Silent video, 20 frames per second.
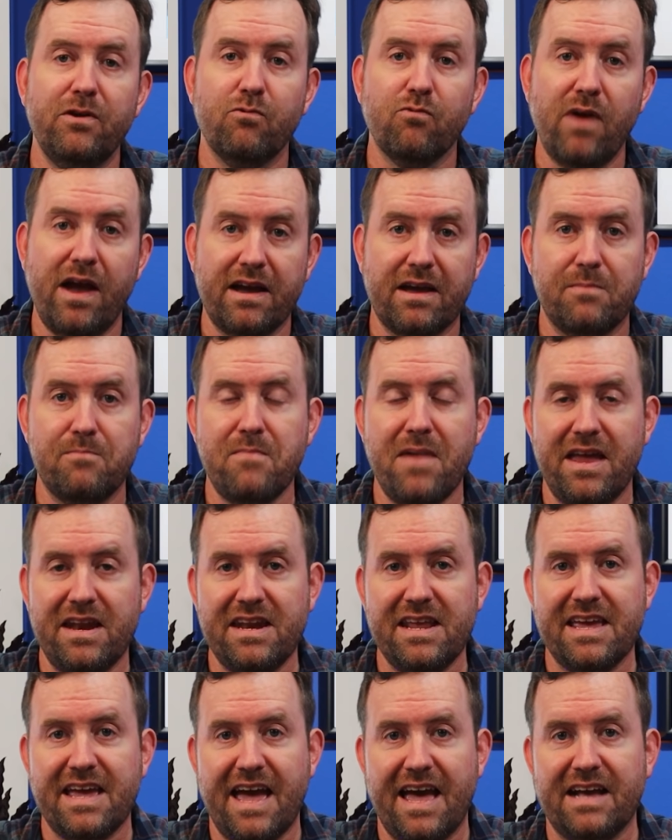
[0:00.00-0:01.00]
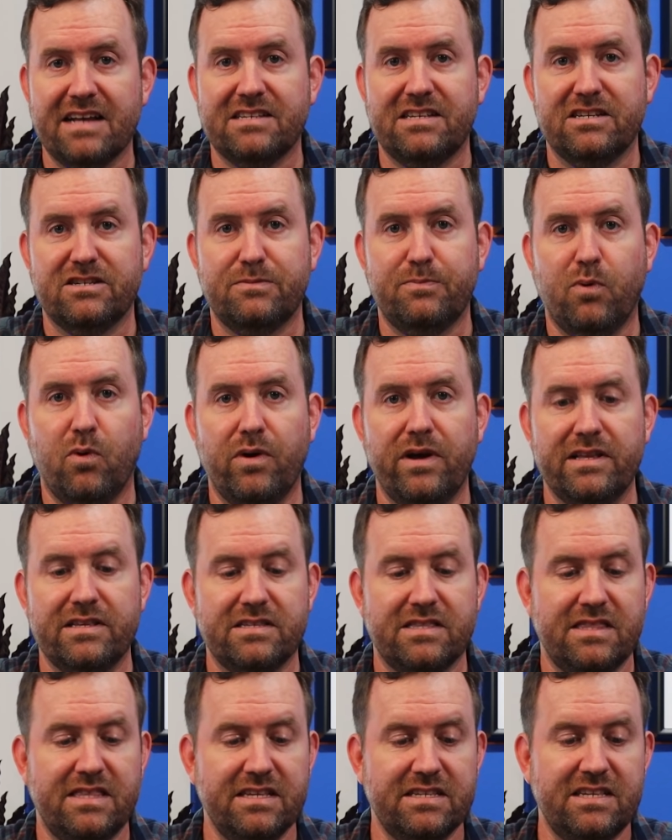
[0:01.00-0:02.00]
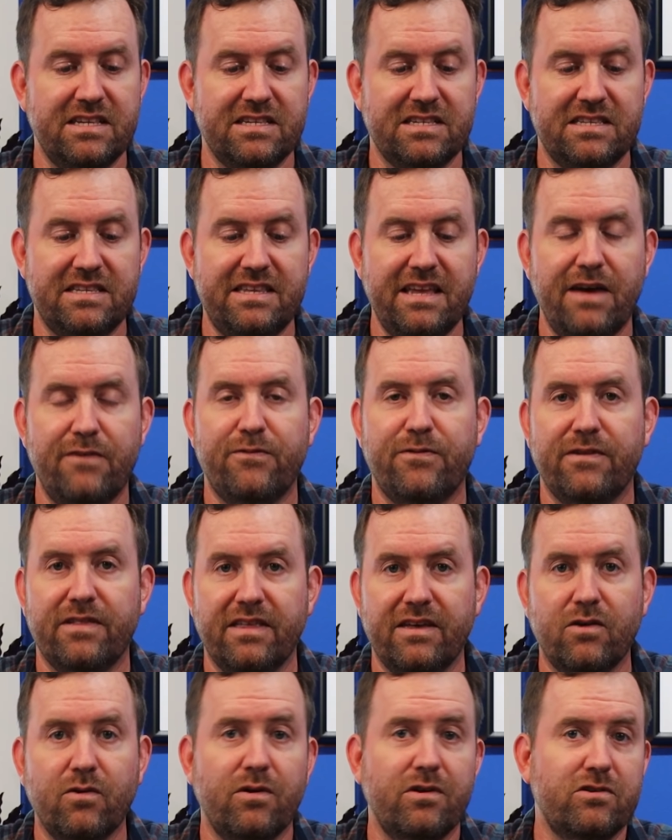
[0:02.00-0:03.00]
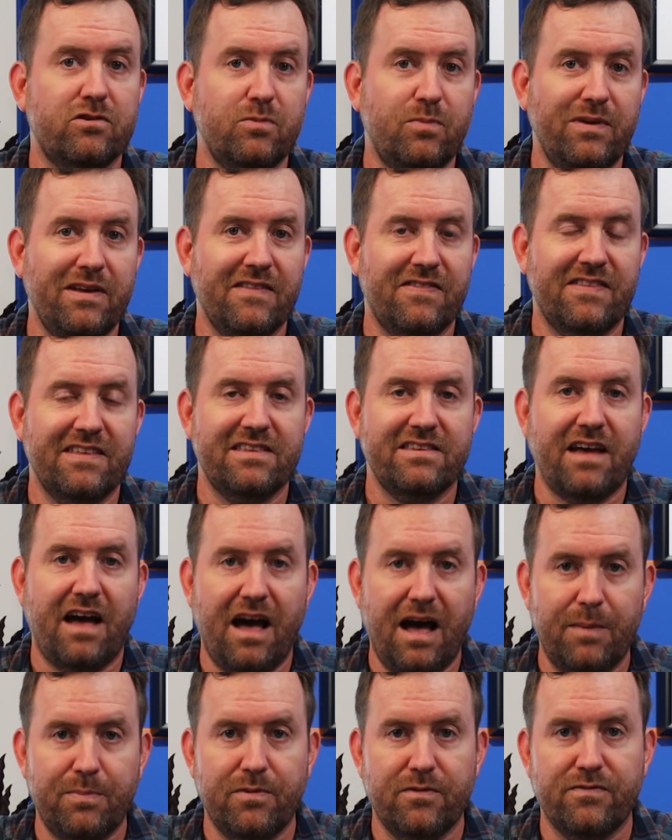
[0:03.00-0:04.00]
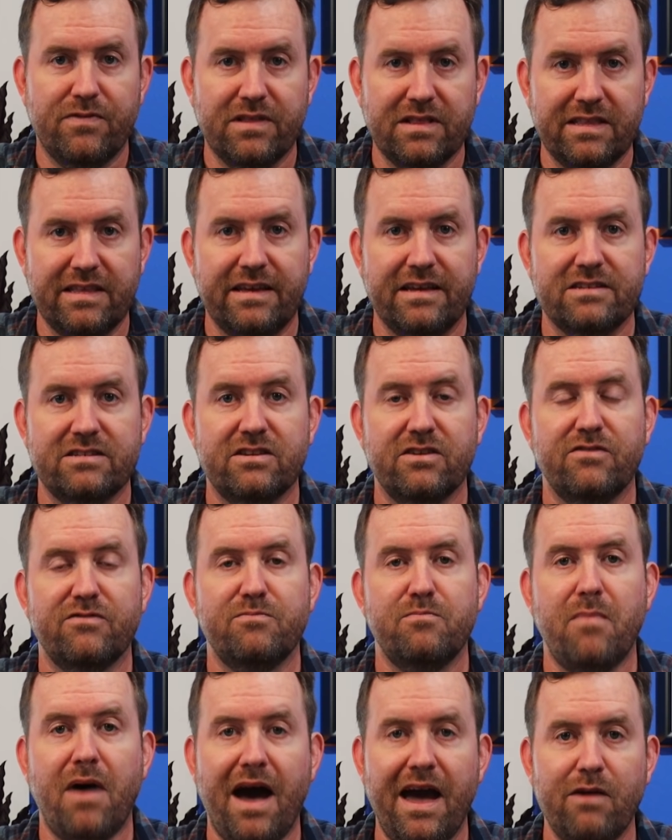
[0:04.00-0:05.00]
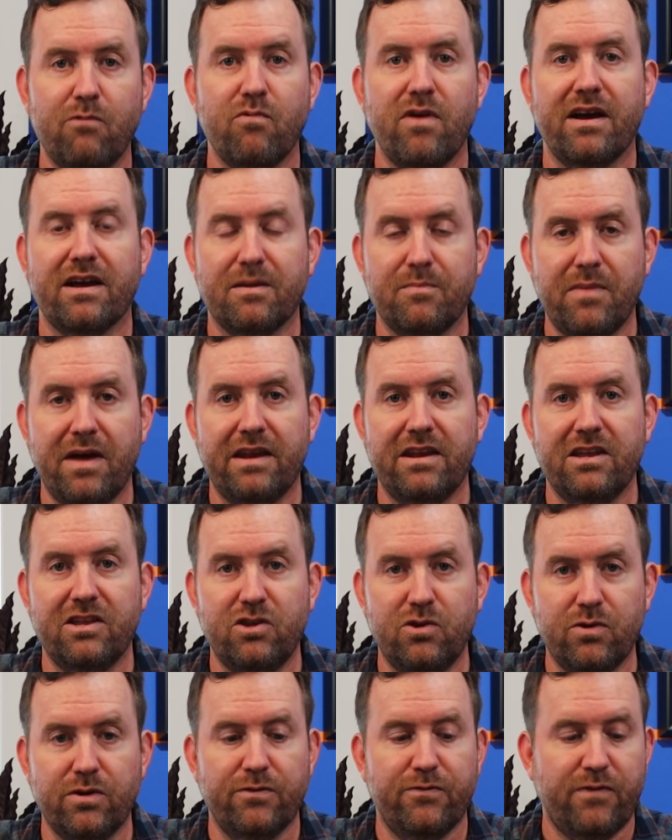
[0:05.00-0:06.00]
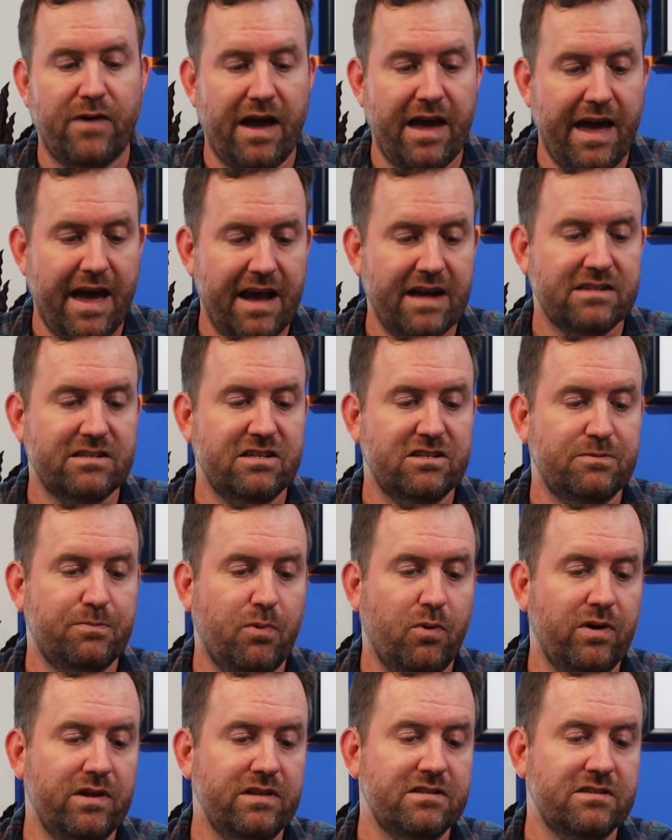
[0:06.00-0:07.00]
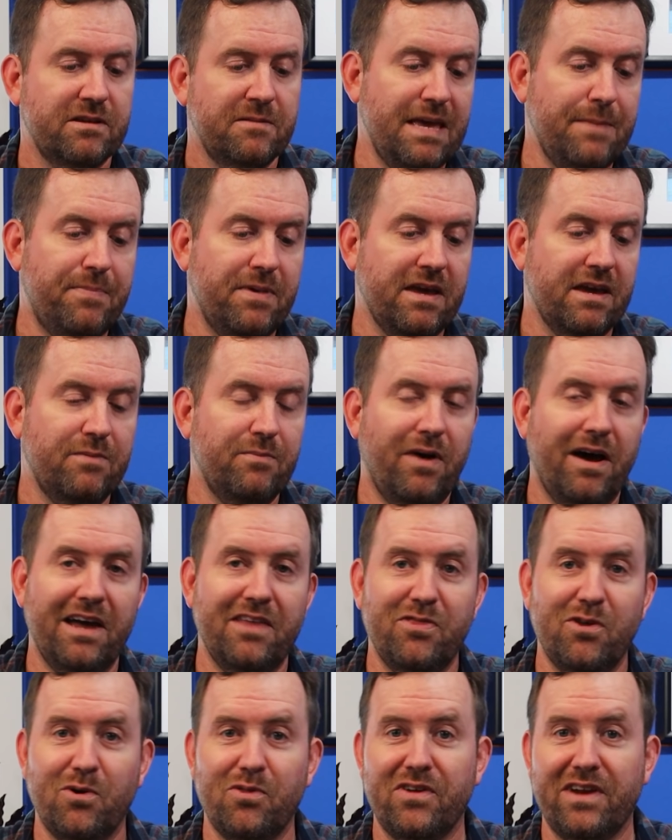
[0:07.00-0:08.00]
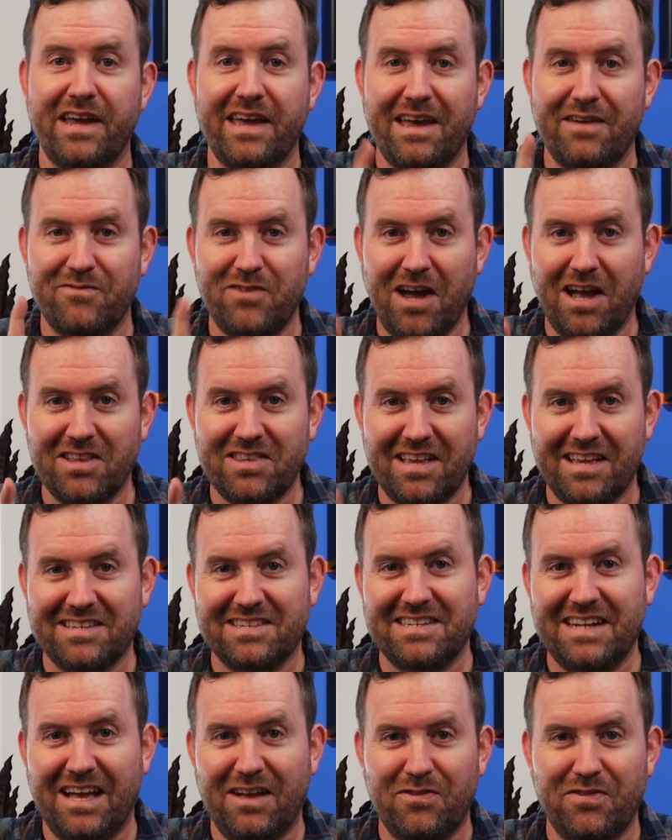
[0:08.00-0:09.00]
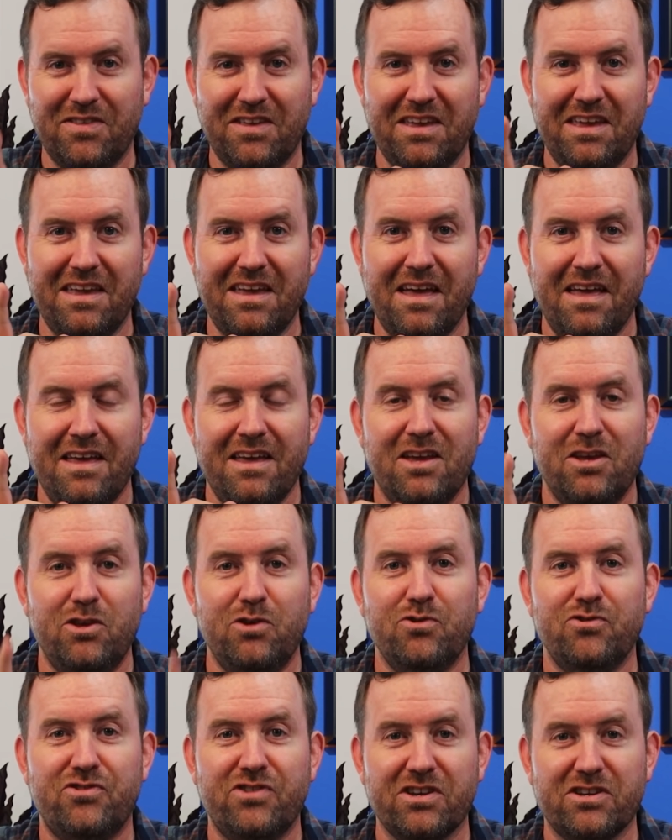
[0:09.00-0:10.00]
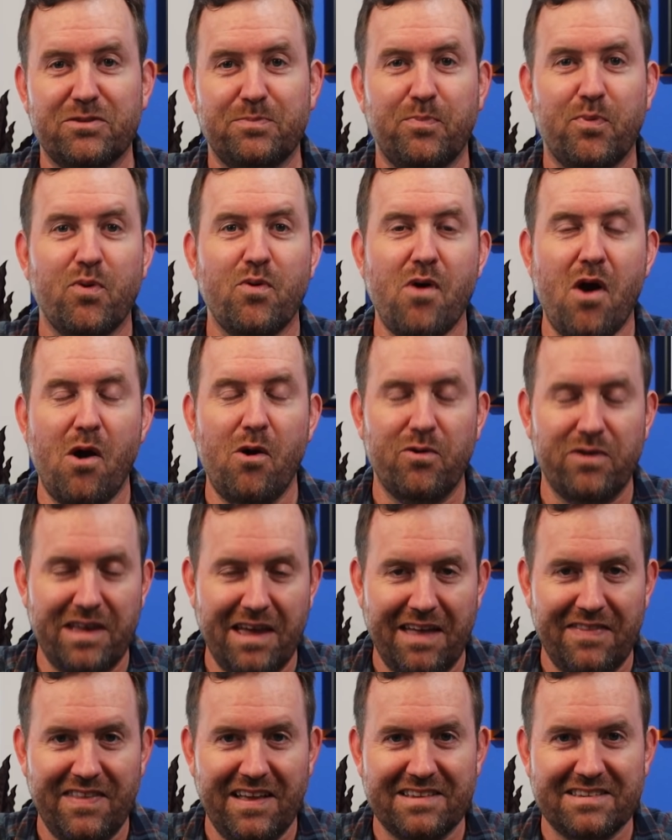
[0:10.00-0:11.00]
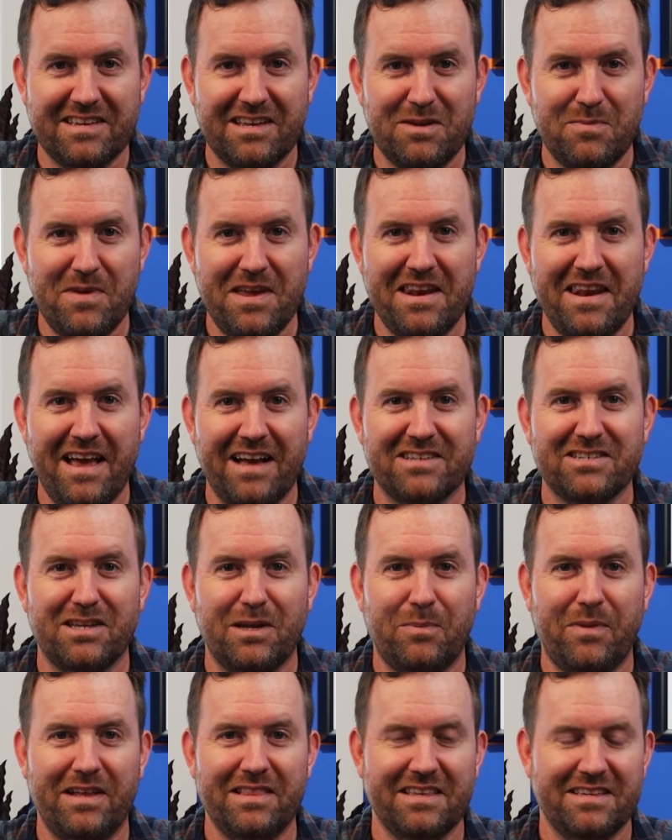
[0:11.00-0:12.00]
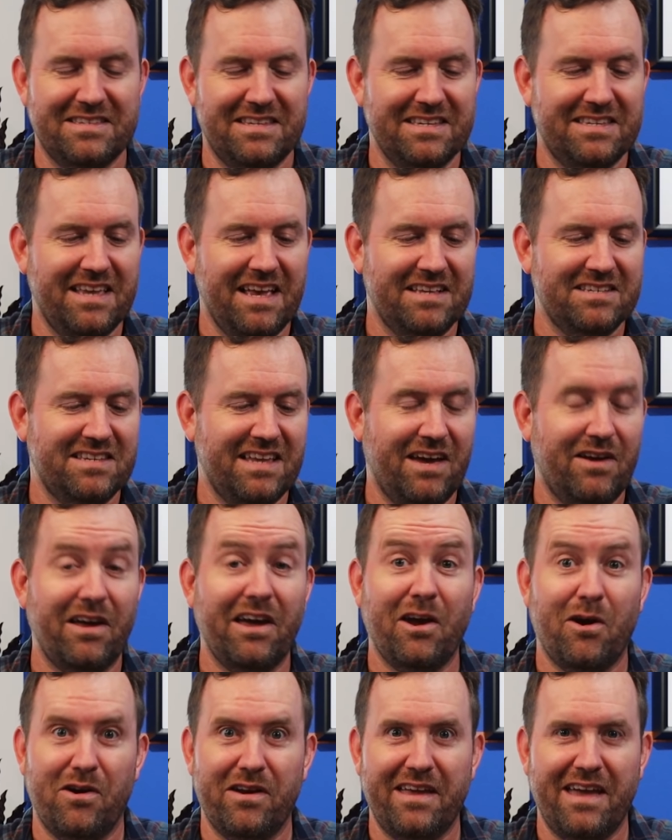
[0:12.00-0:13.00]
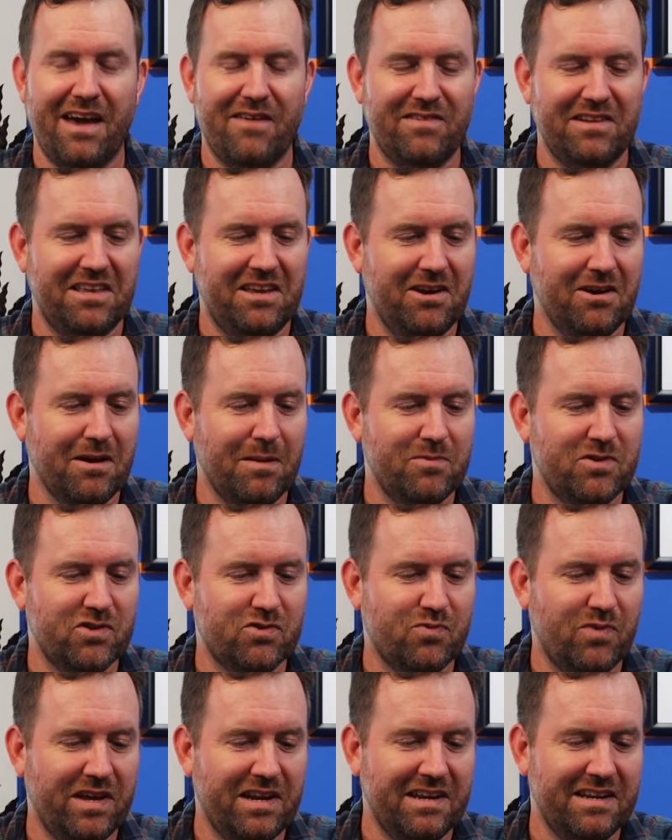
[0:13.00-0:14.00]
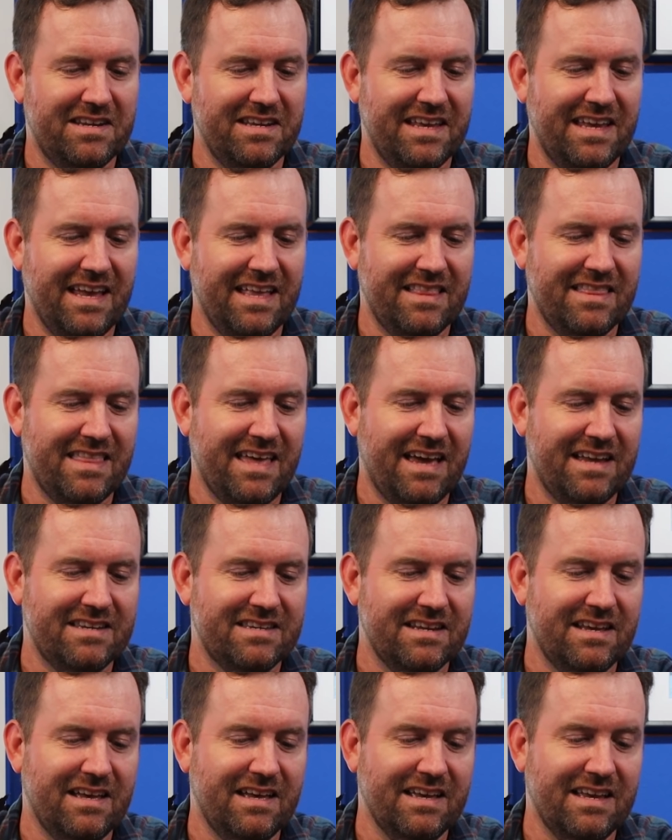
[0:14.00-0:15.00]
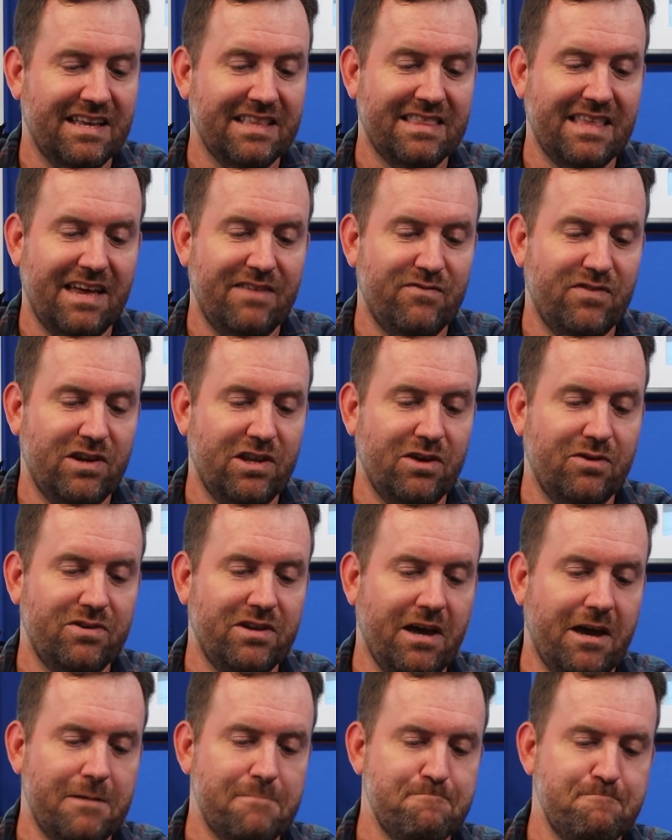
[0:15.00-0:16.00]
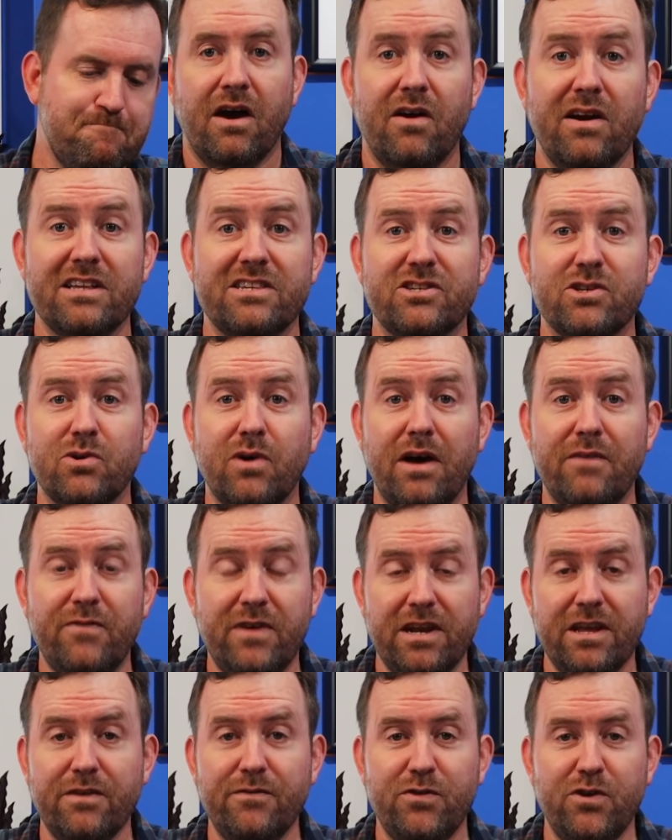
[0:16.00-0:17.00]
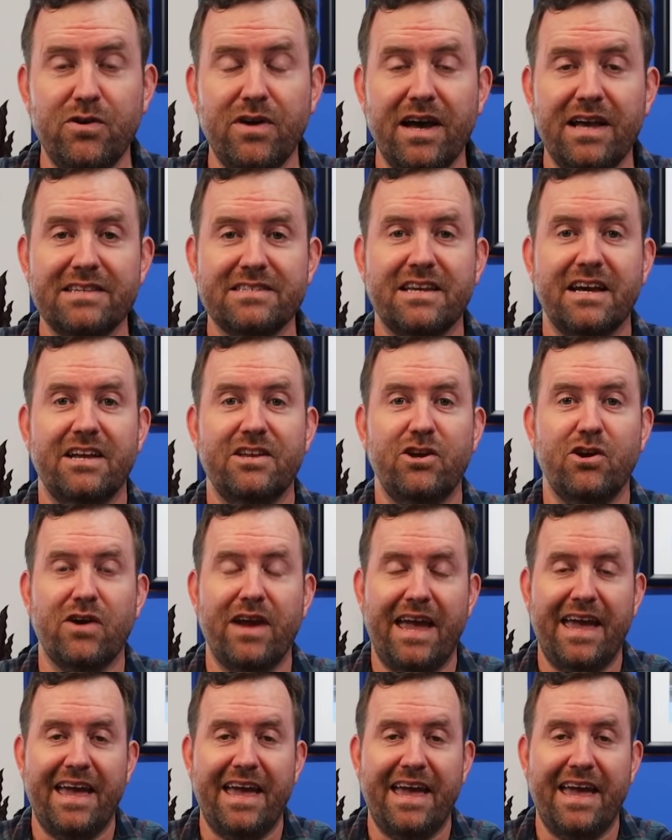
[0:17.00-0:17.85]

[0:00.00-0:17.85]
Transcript: be recommending access points, this is definitely going to be at the top of the list of my recommended UniFi access points. Keeping in mind though that I have not tested out the U6 Pro yet. That's going to be next on my list to test out. I already have it here. I'm just waiting to get that uh, get that video done. All right, so have any of you guys gotten your